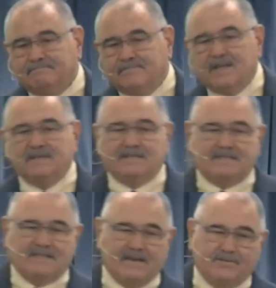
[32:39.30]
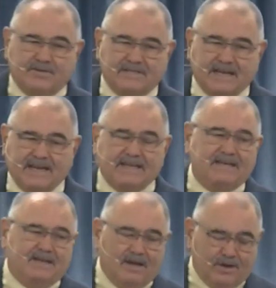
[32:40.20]
Does it ever state
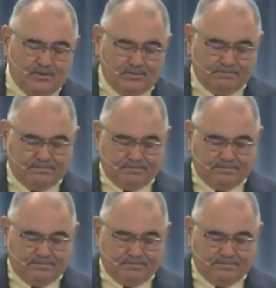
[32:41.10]
it? No.